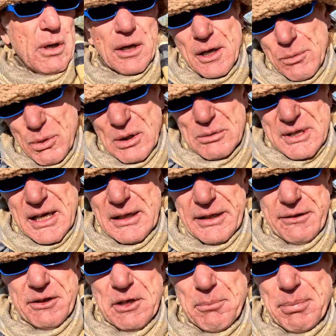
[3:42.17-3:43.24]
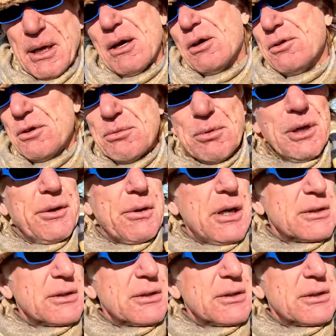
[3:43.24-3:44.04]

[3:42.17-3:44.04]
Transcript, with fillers: and I will tell you in a bit on the route.